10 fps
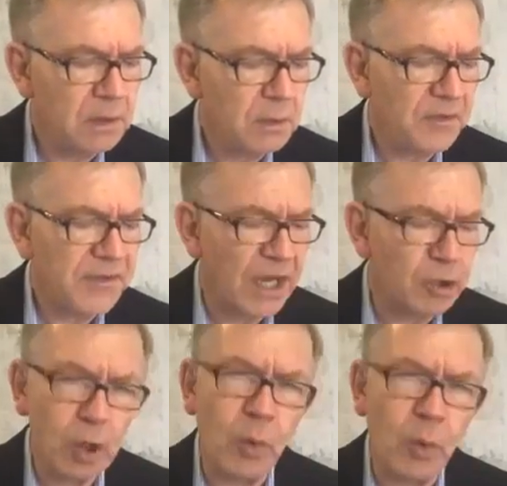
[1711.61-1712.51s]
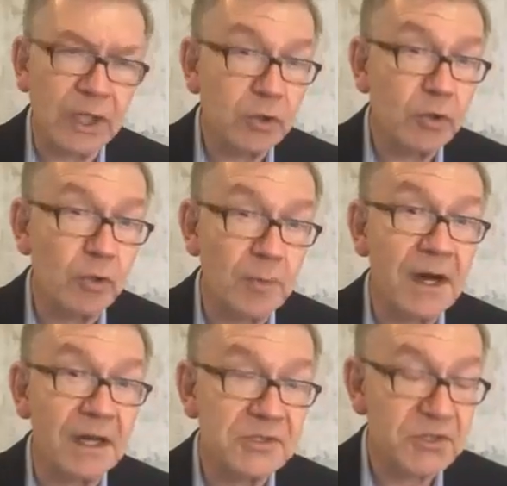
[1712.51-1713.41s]
without knowing too
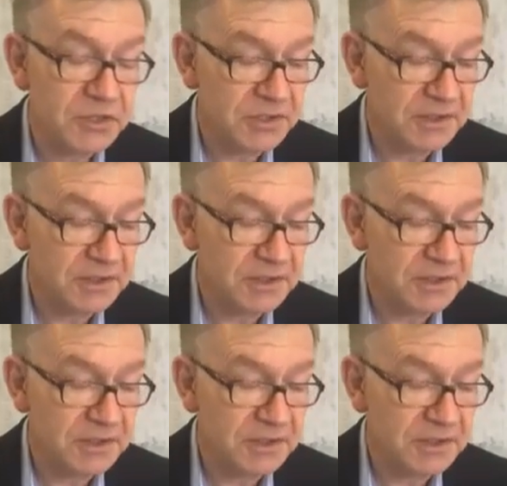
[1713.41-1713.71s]
much,